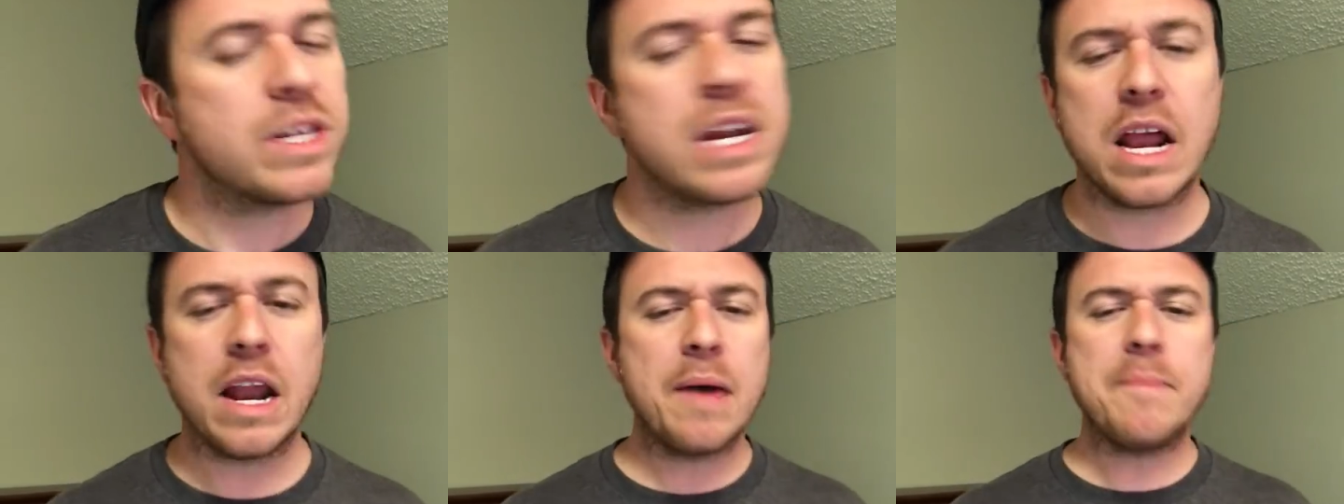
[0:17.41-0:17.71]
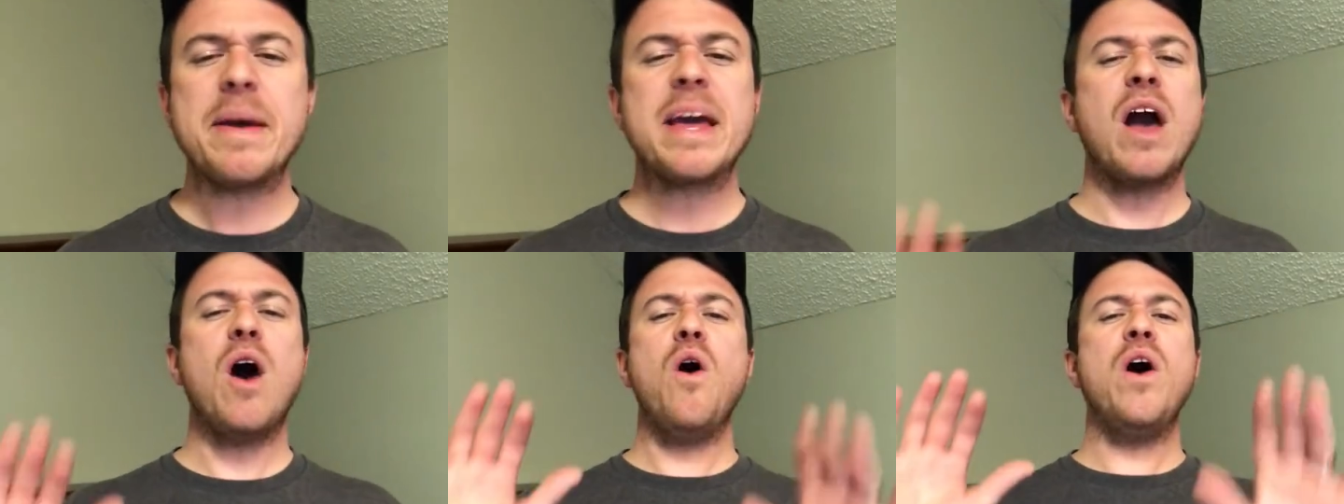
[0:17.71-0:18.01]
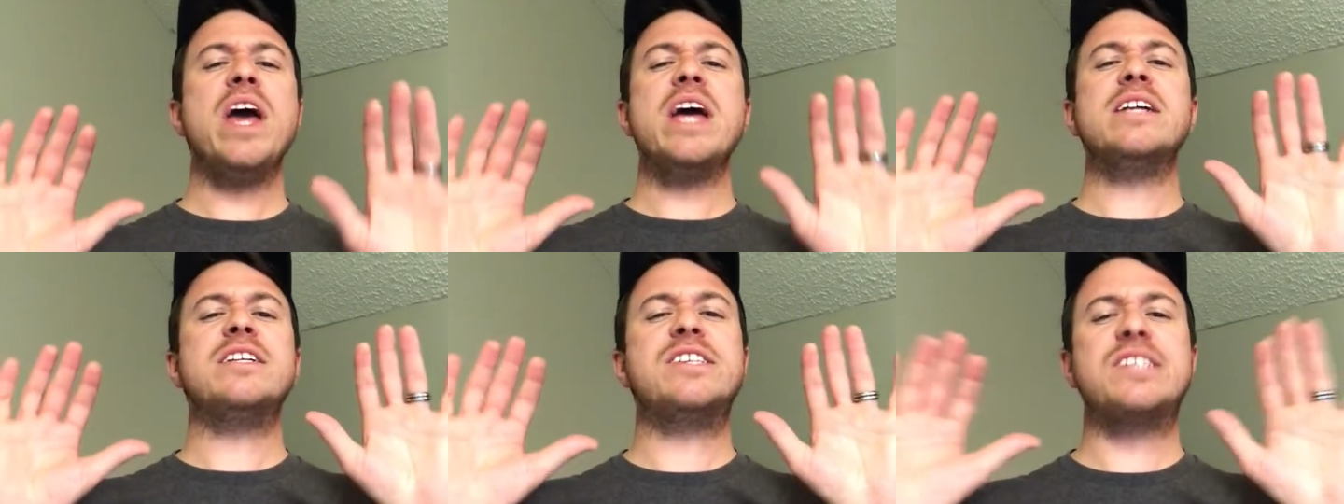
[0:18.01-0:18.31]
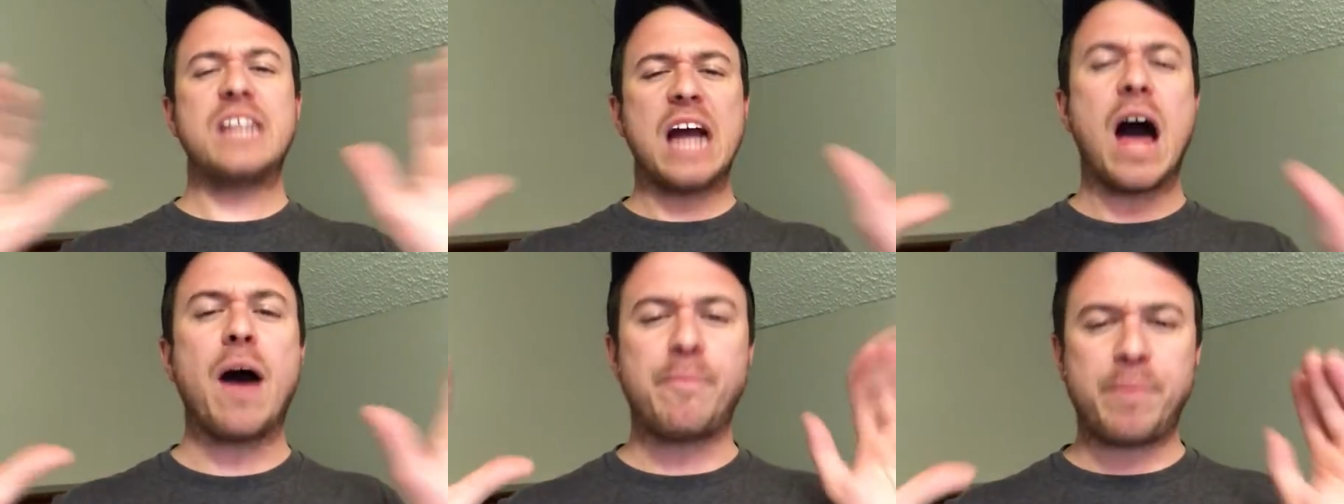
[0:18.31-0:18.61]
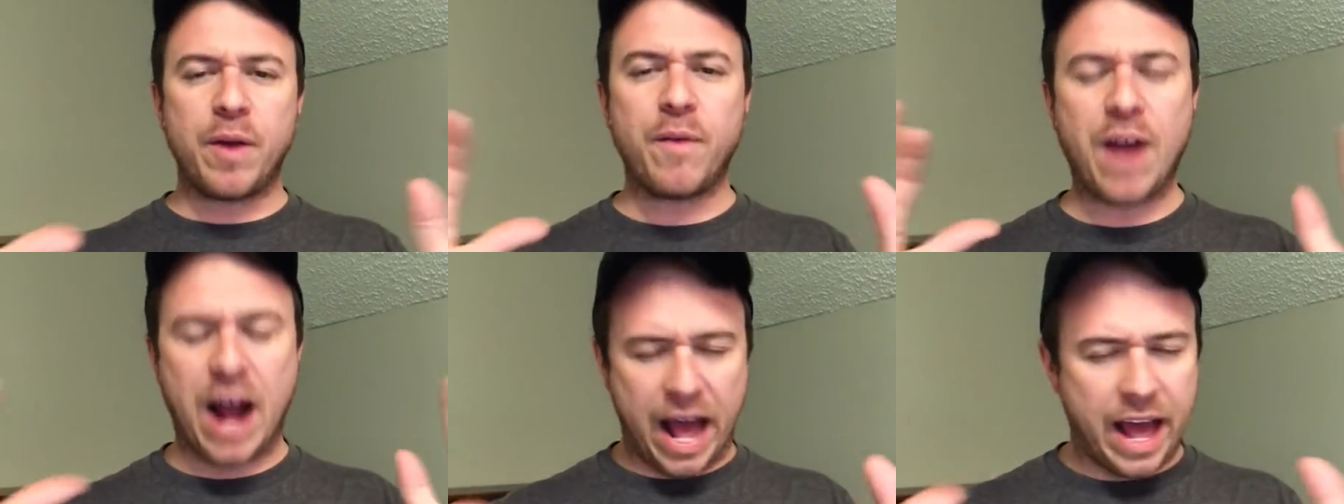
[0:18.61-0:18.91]
Now let me go ahead and stop
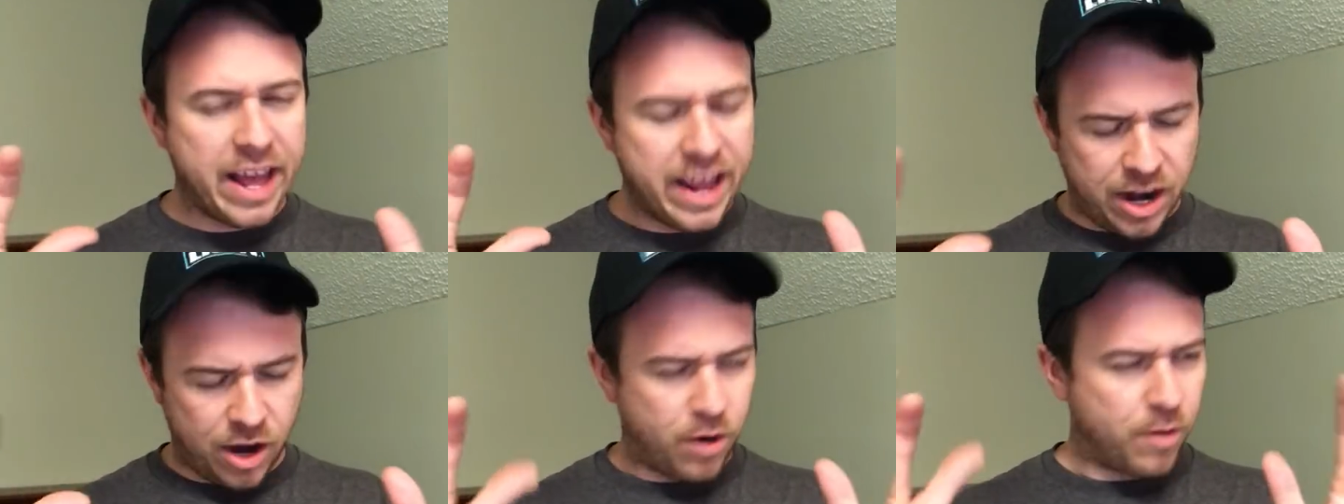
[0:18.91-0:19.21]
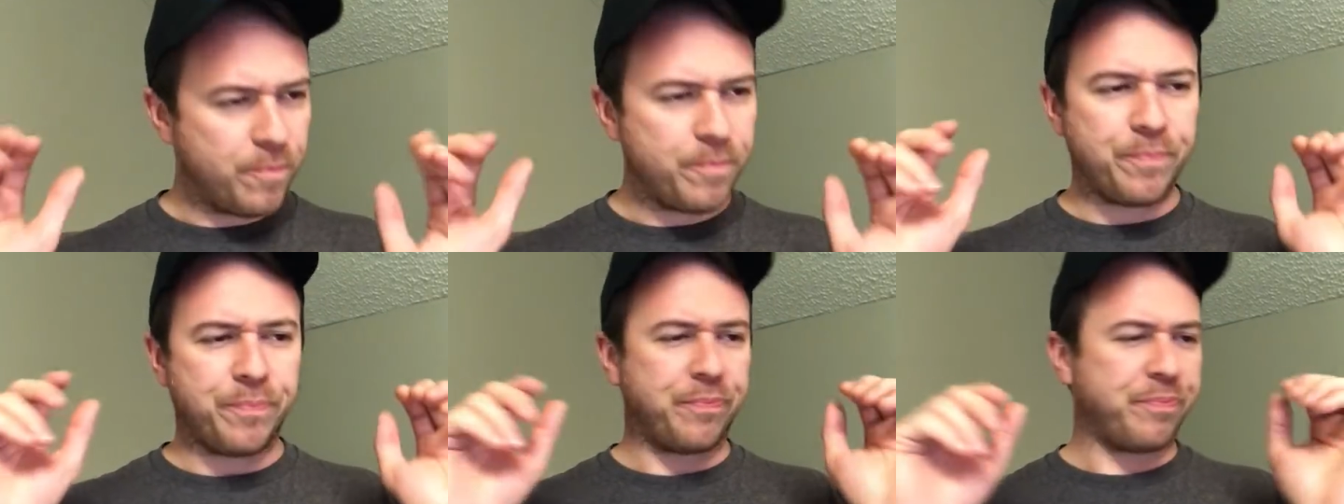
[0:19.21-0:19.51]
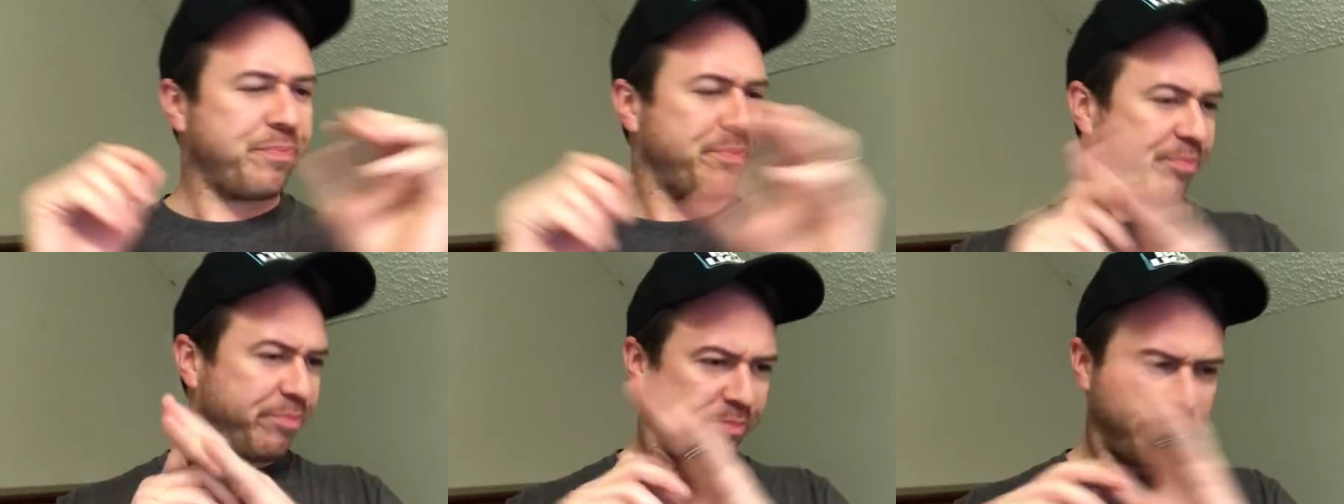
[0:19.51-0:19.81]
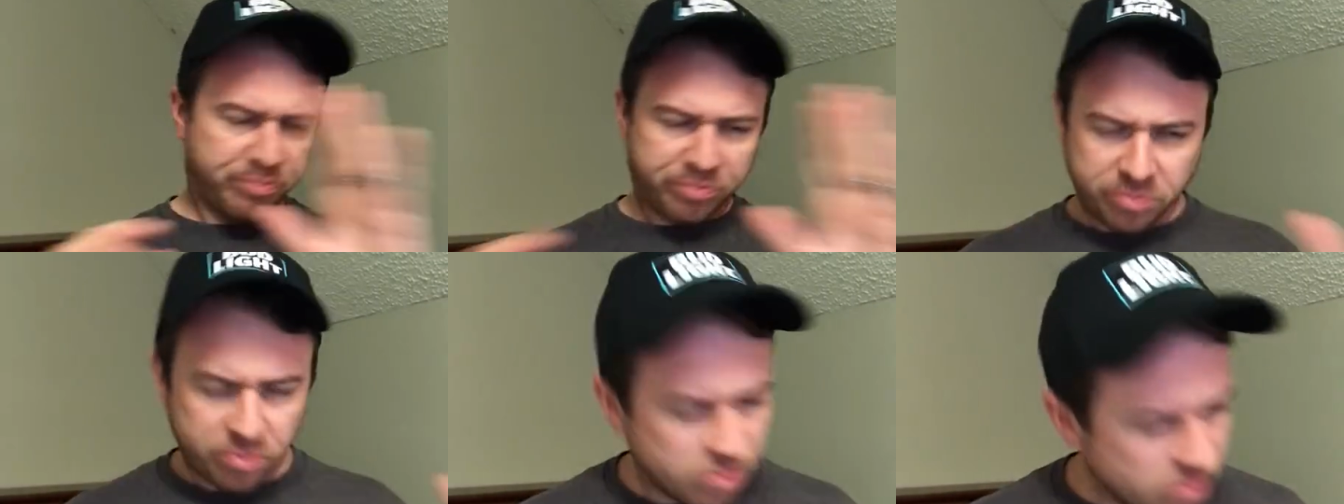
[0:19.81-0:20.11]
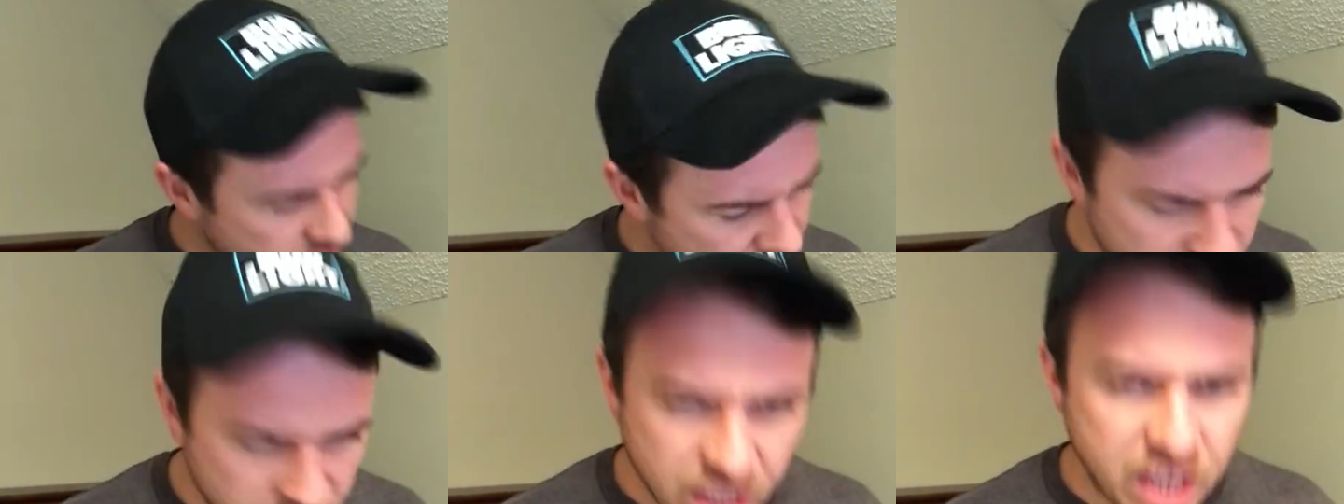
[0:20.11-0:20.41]
you right here.
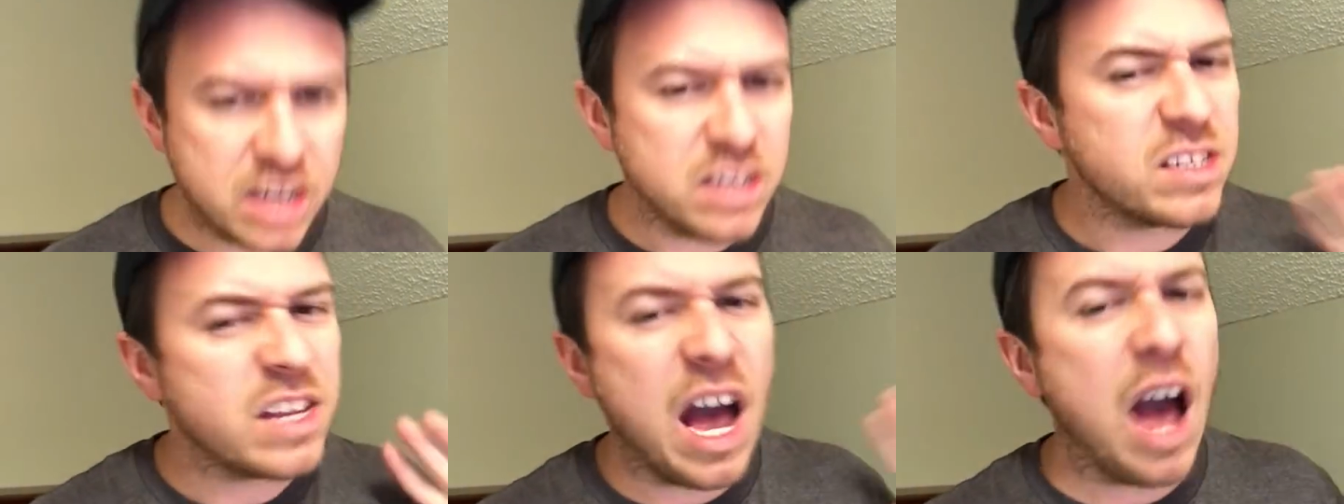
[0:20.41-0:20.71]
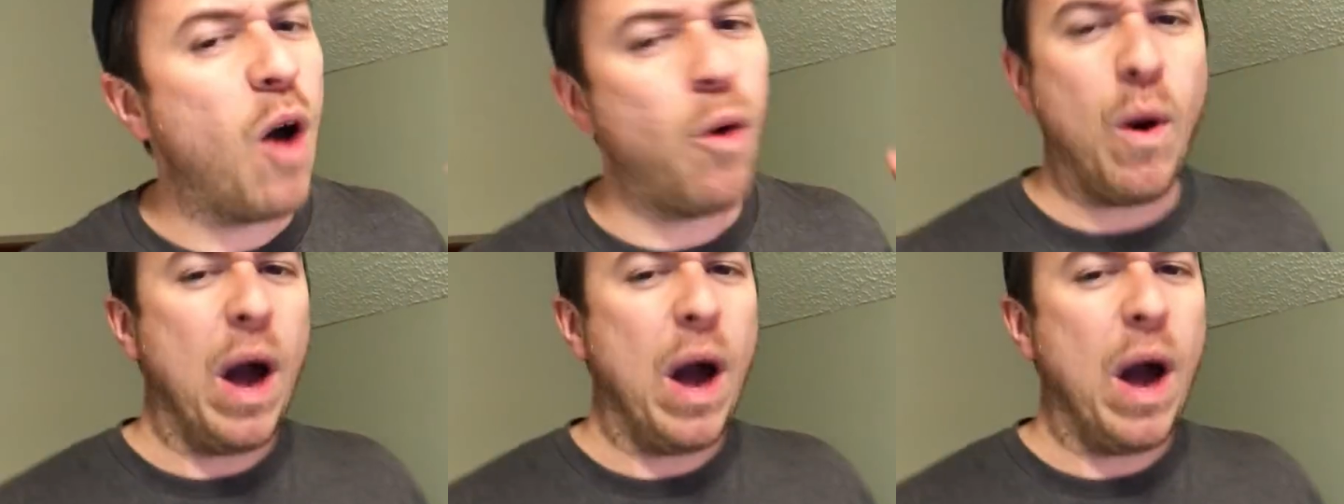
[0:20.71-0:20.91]
Let's go